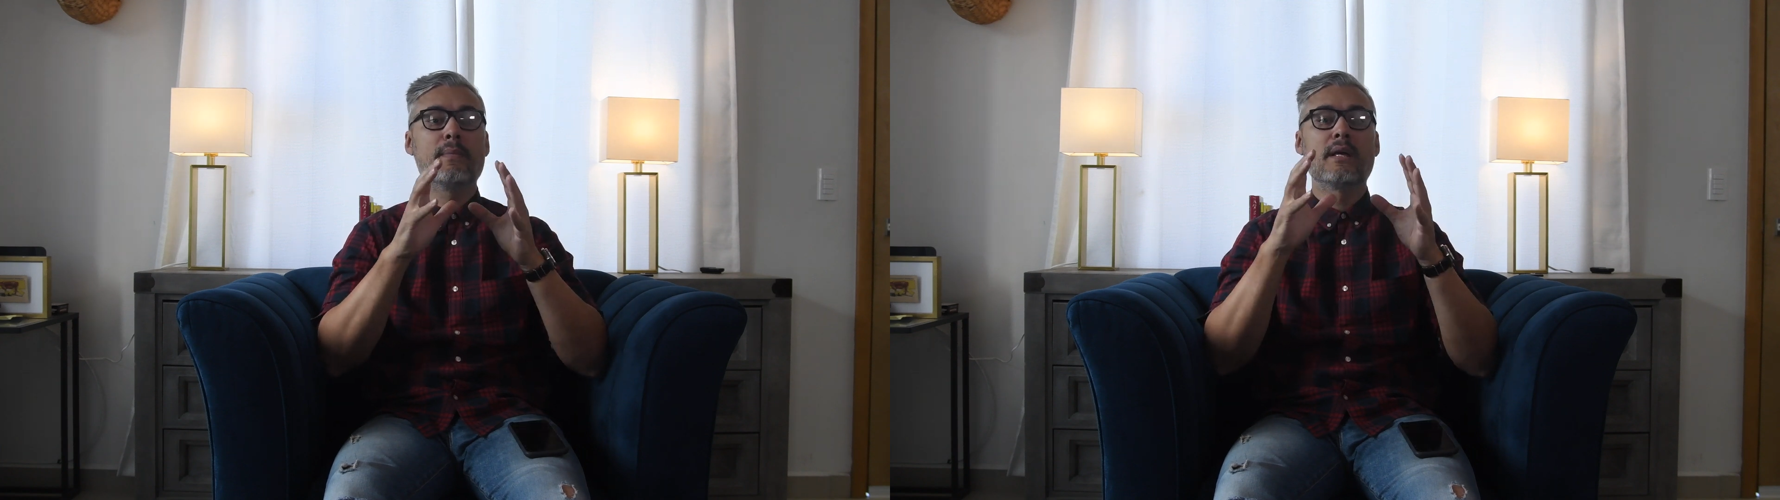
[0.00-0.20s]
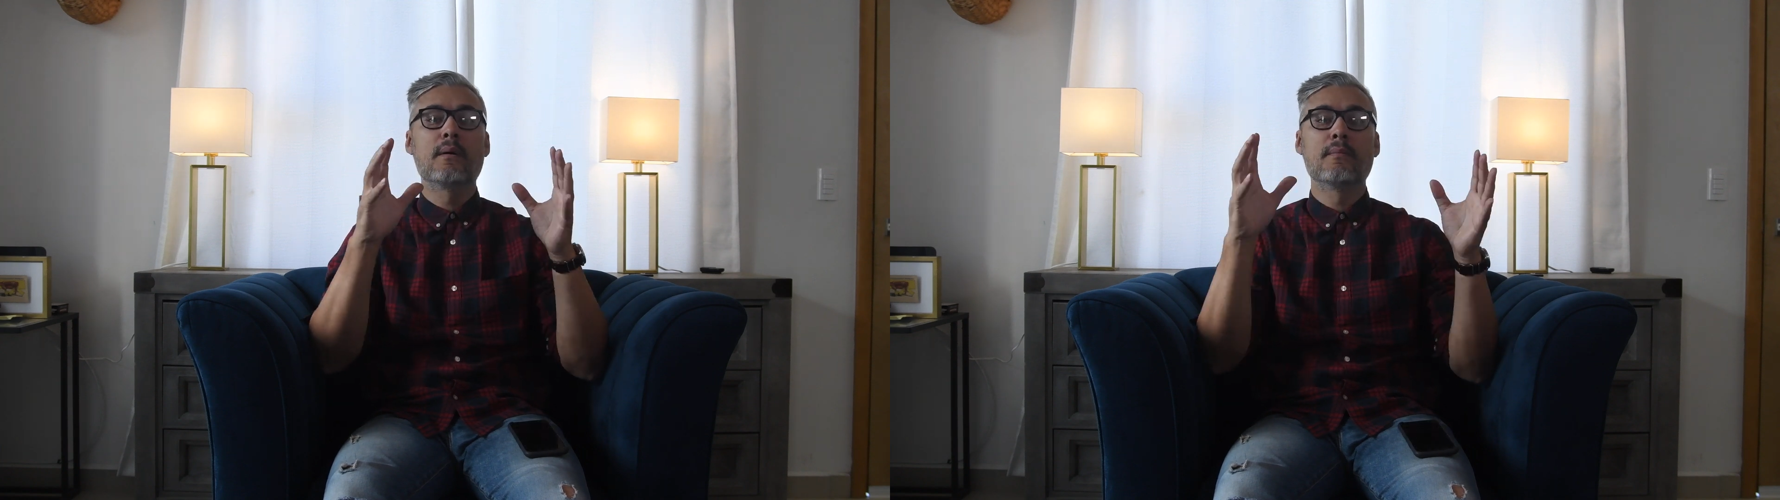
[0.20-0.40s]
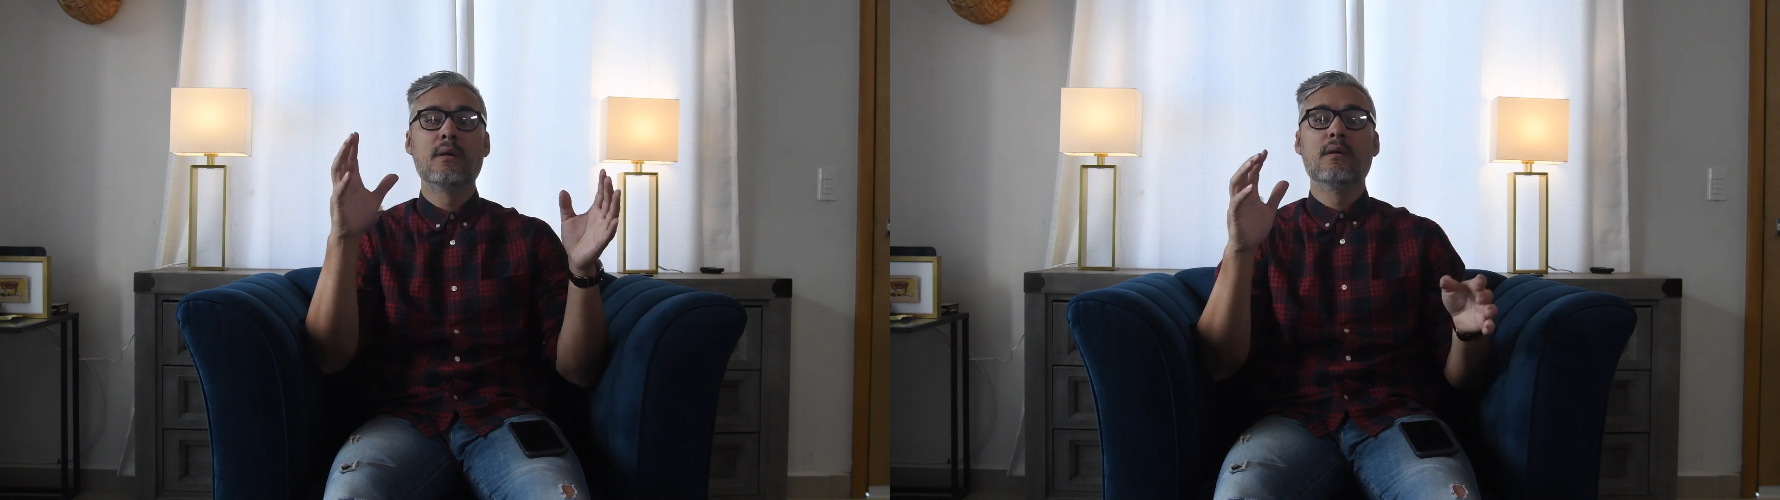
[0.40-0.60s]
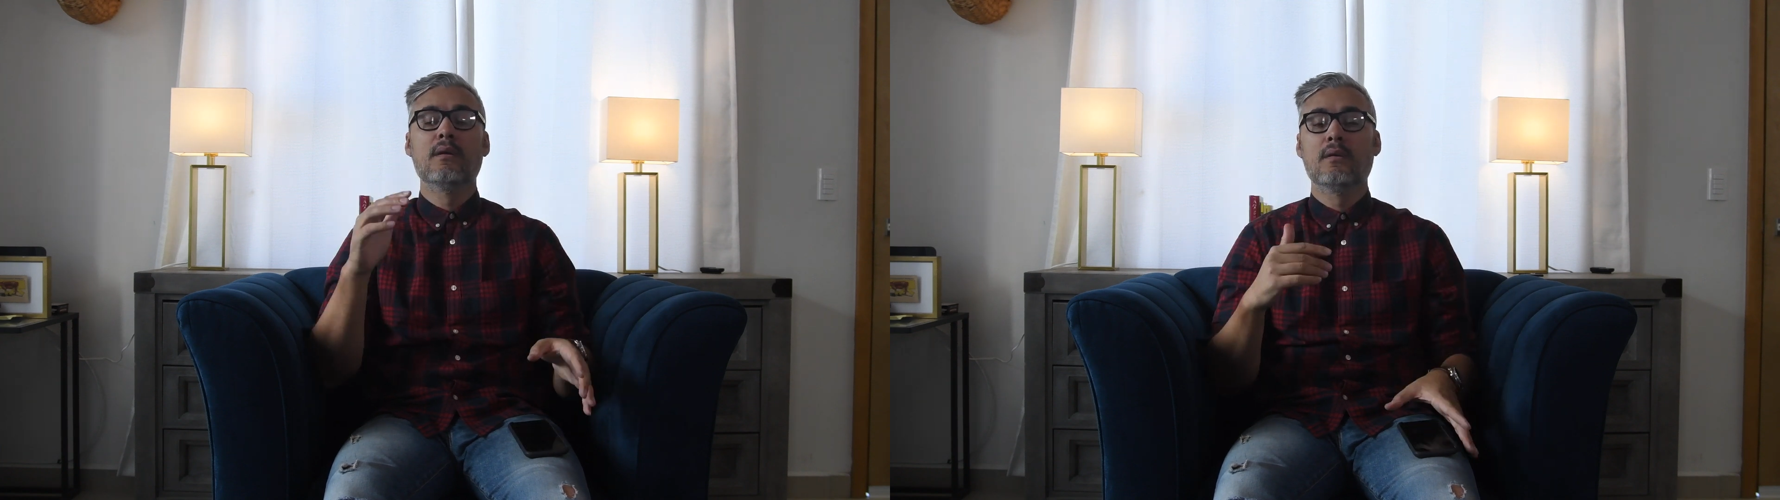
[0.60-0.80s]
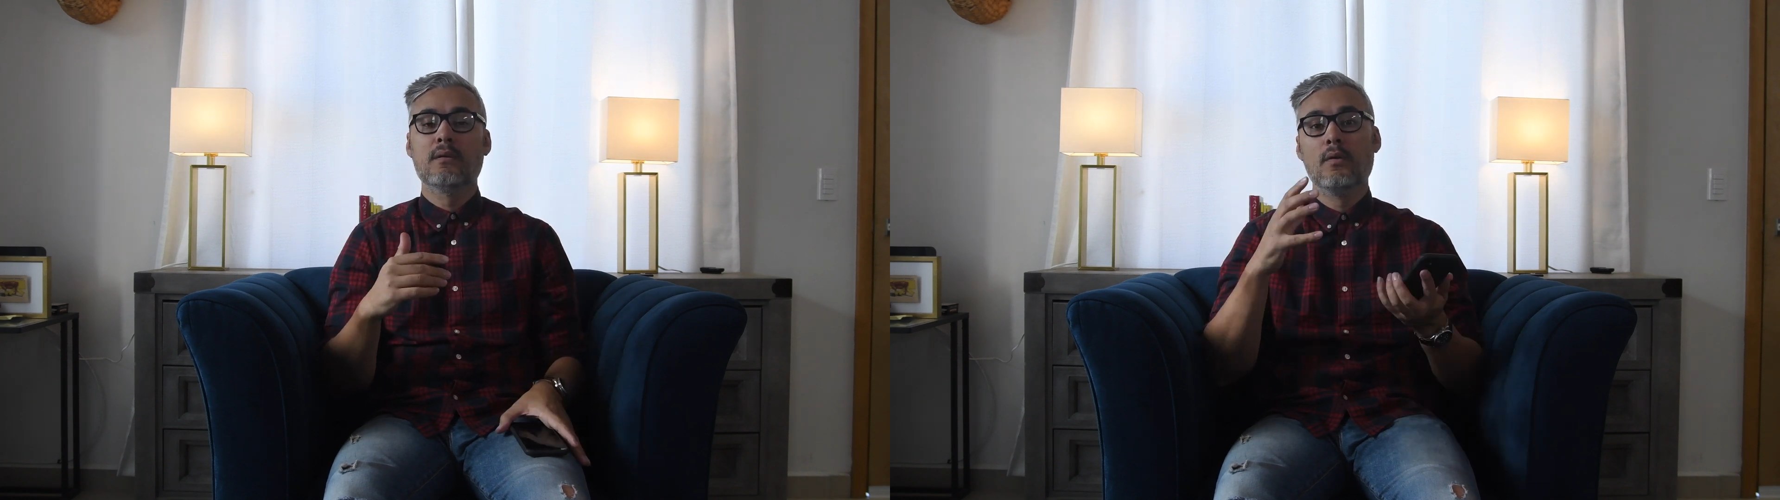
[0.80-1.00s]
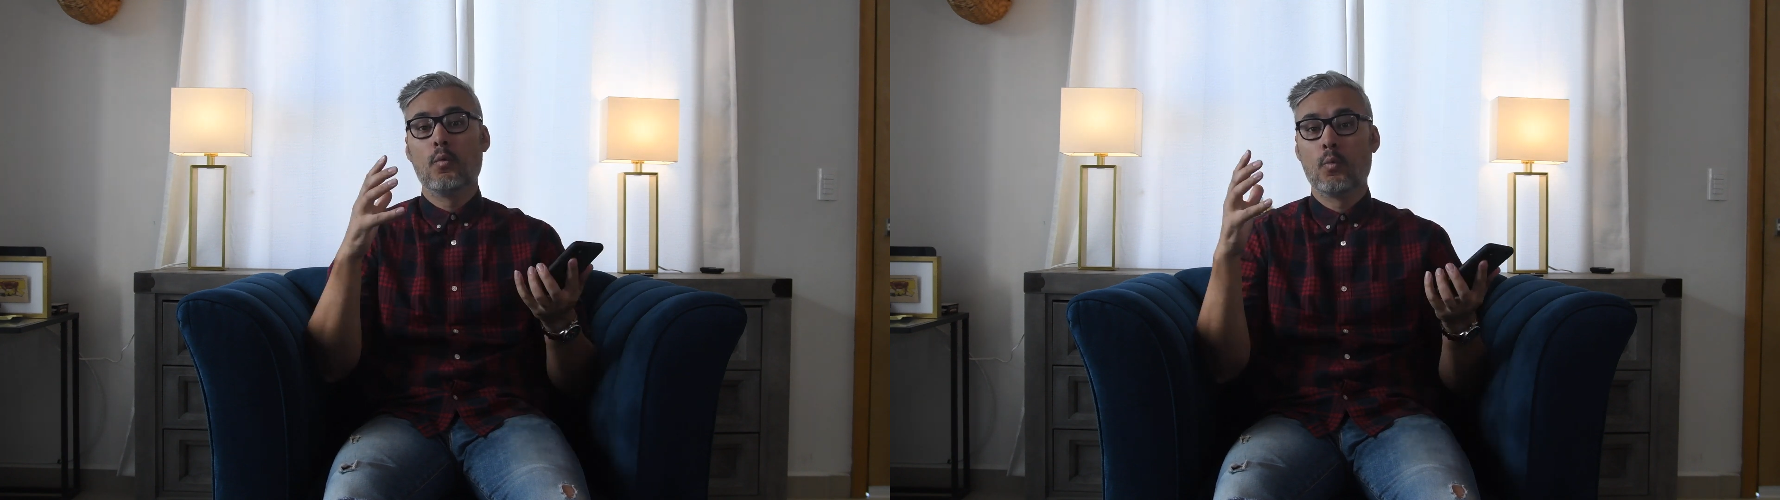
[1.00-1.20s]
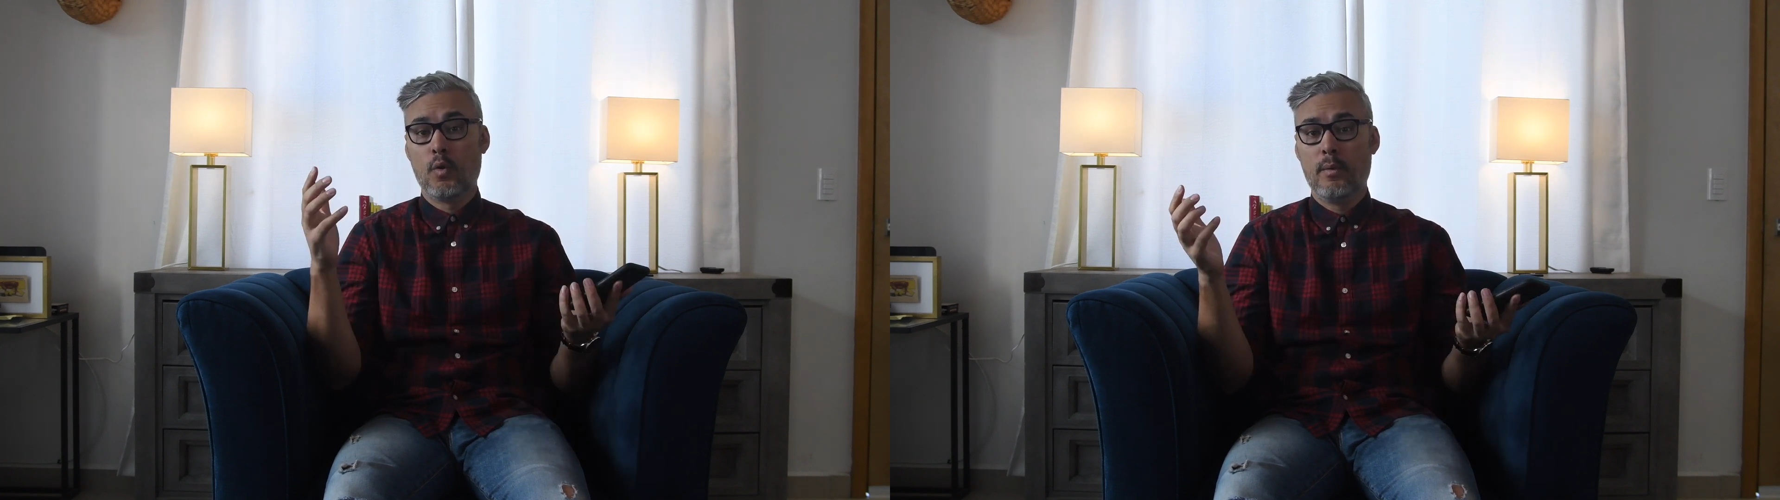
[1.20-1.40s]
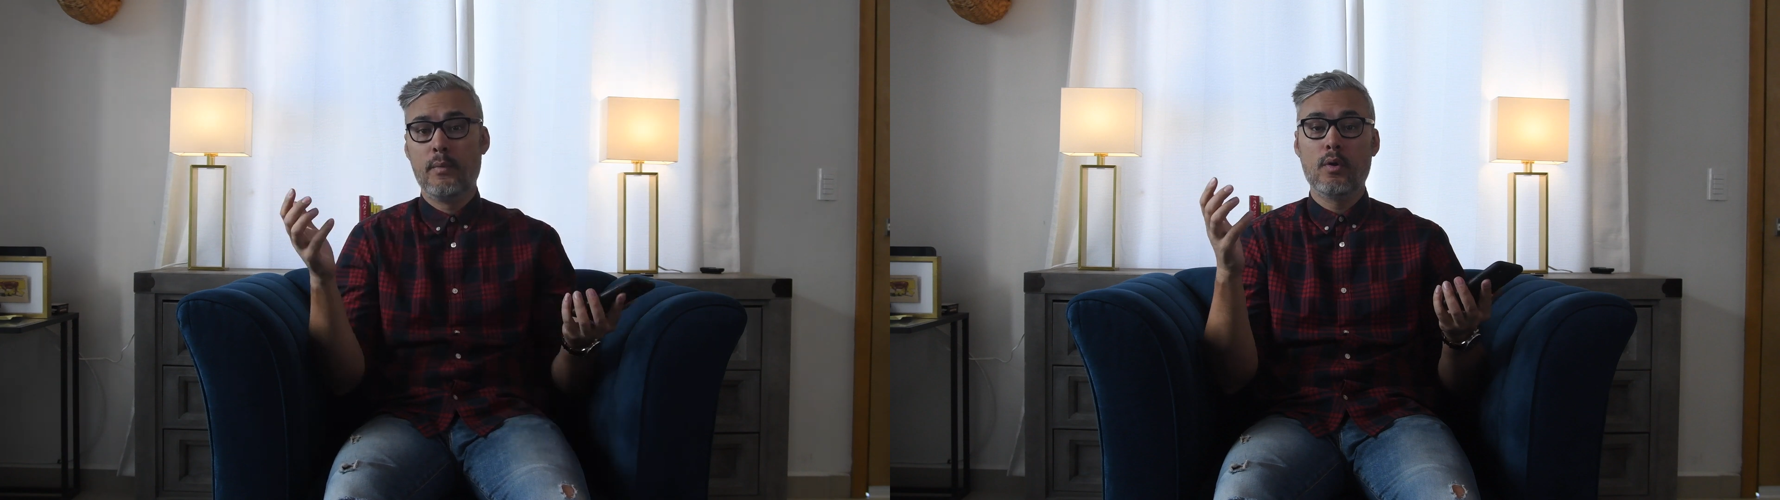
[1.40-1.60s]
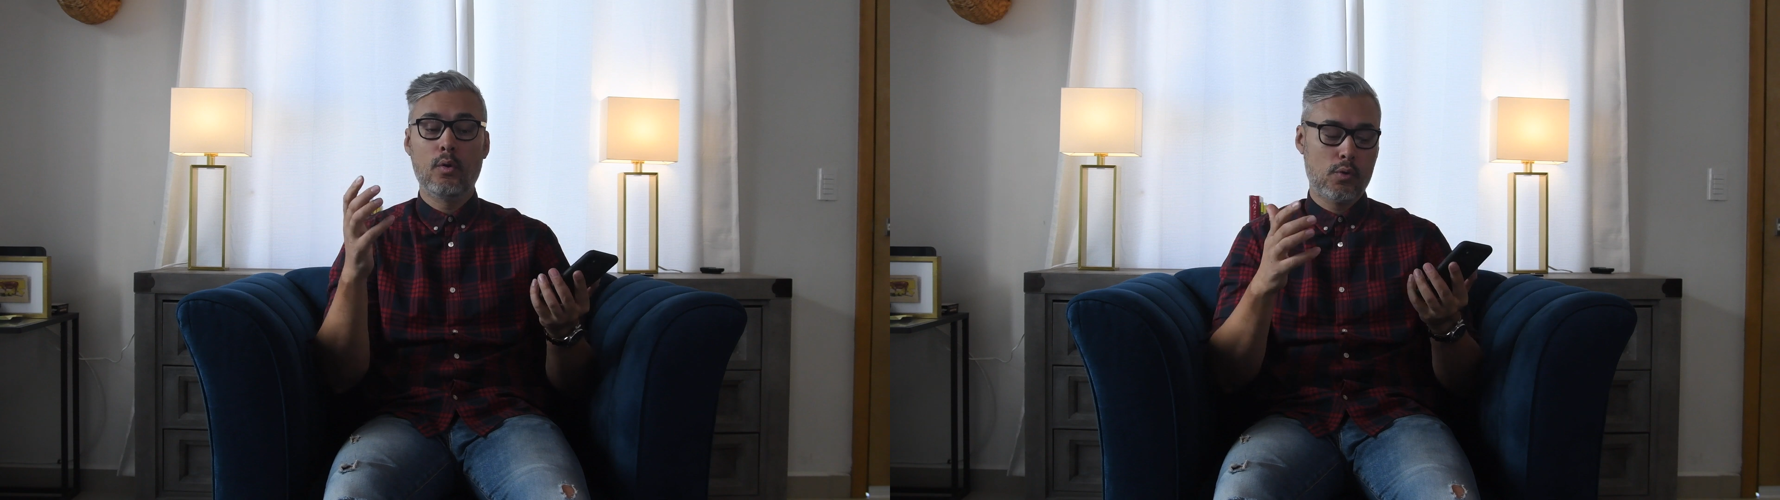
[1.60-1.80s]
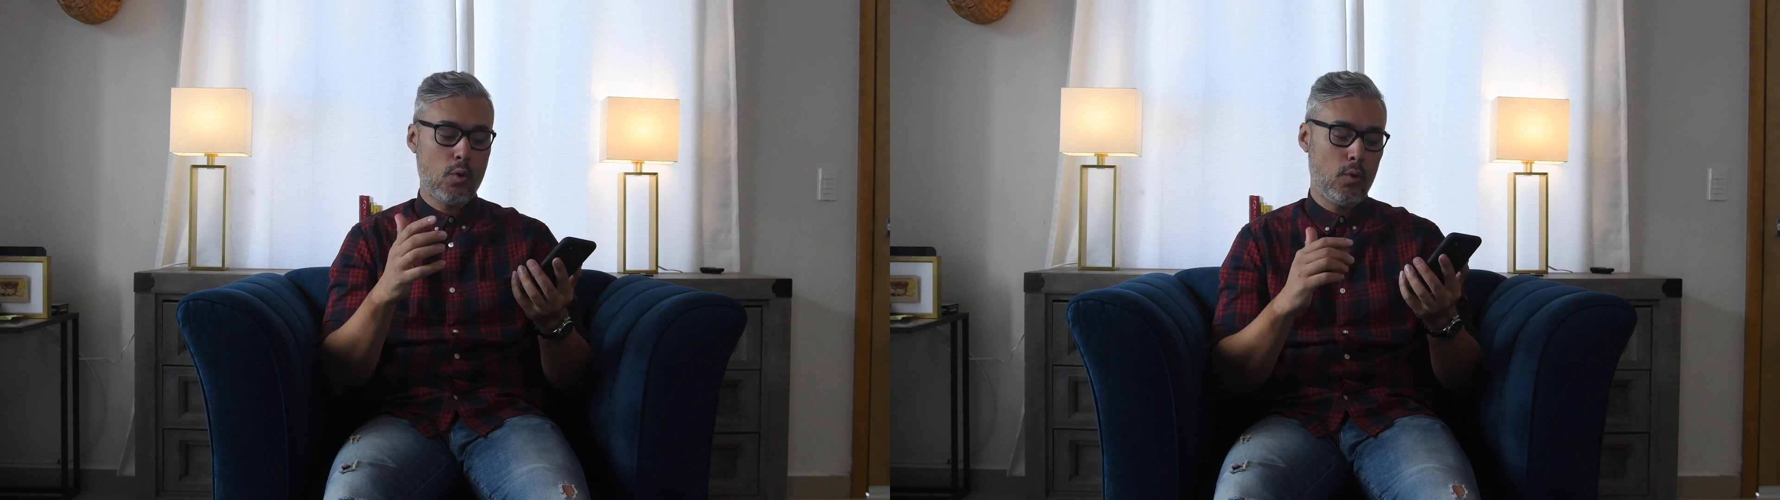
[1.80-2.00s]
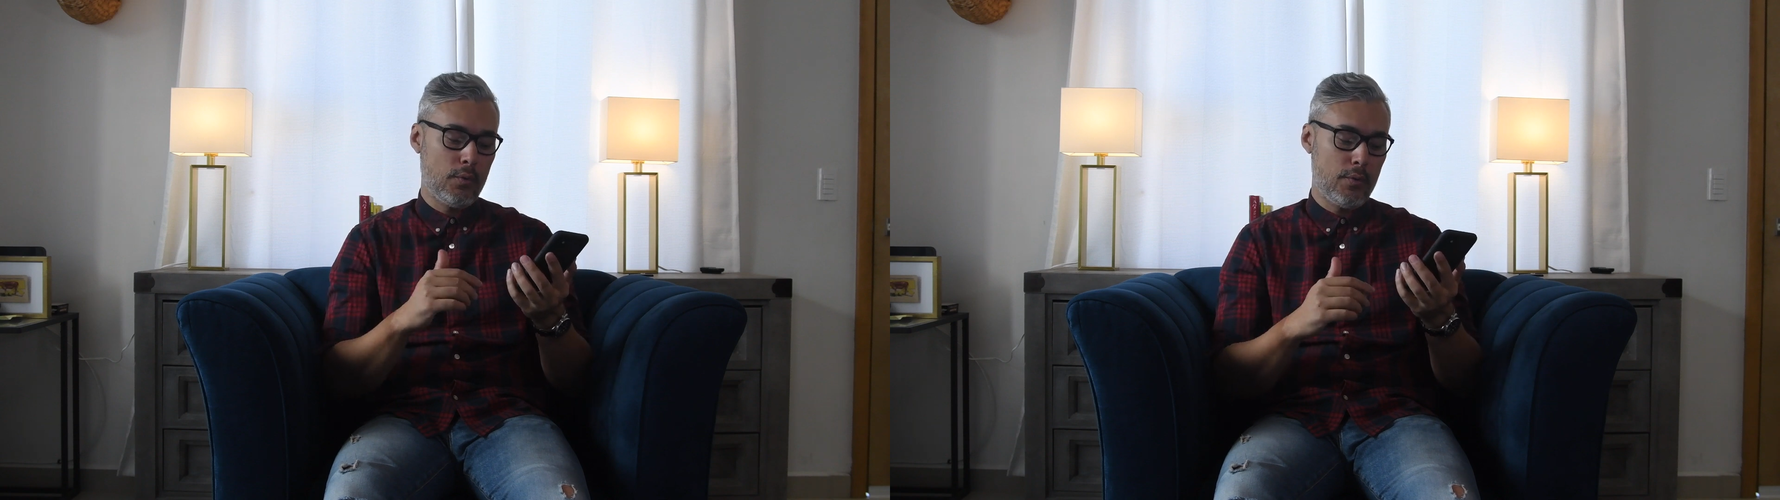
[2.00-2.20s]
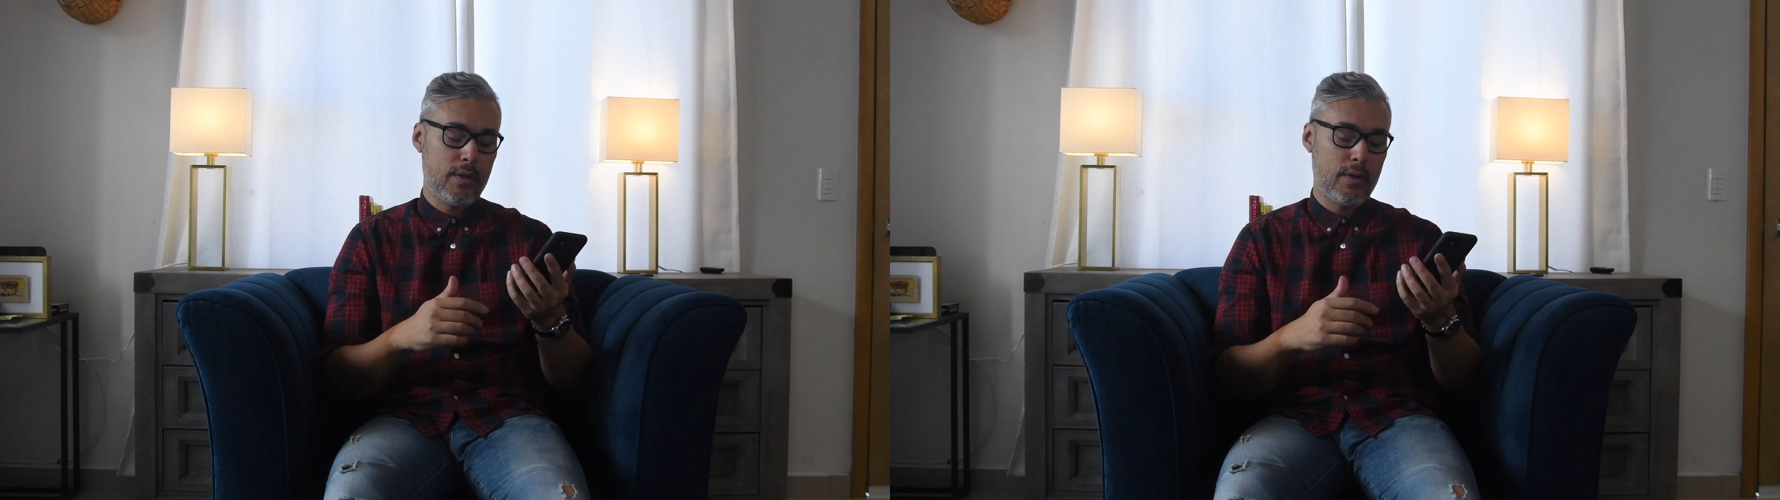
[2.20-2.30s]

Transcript: become warmer or colder.